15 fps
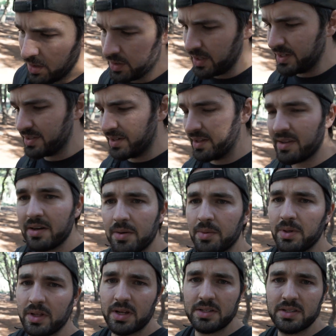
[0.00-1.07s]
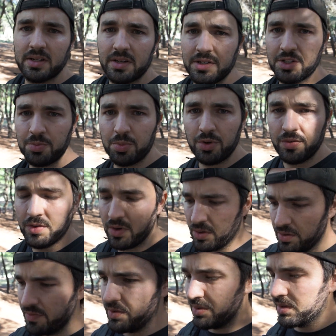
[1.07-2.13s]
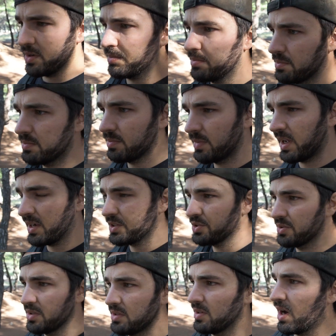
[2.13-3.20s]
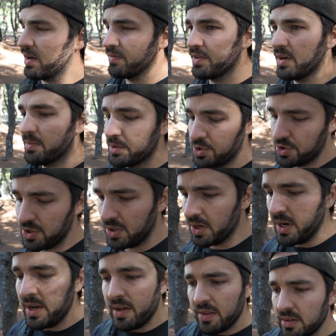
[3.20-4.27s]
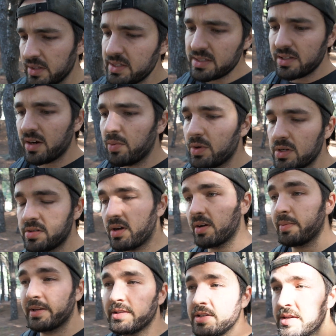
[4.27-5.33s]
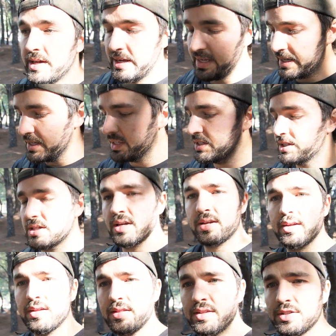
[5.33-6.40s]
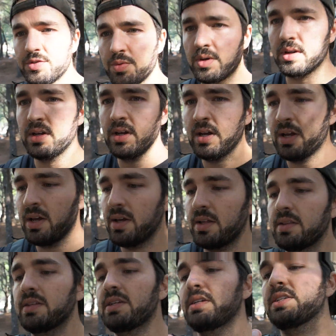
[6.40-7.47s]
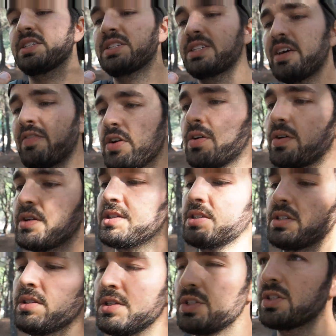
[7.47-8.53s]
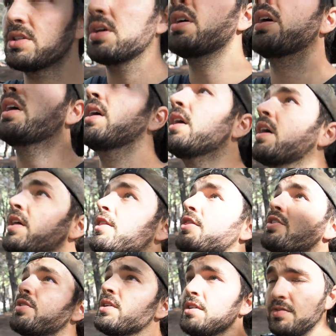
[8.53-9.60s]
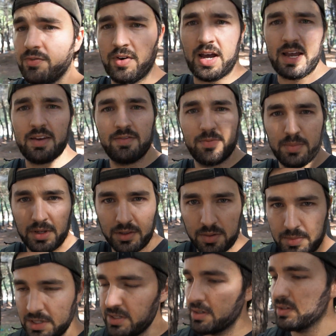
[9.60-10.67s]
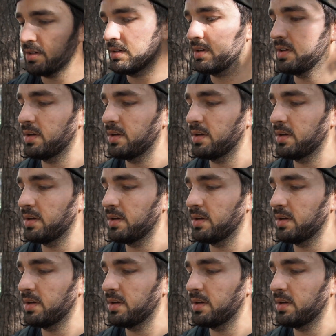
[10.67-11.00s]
Okay, so now that I realize that I just proved to all of you that I'm actually not very mature, the lens that I want to talk about today is this one, the 7Artisans 35mm